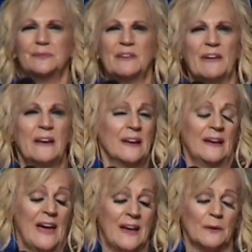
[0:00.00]
We've
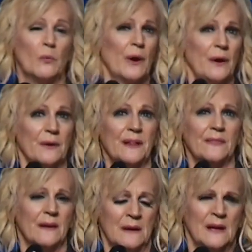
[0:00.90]
had a word
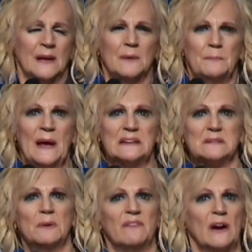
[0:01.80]
in the
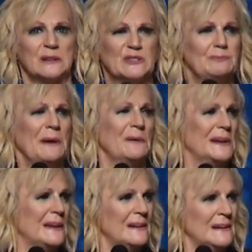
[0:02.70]
basement of our spirit
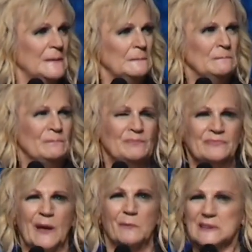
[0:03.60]

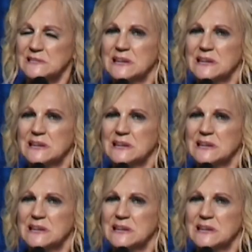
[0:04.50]
that when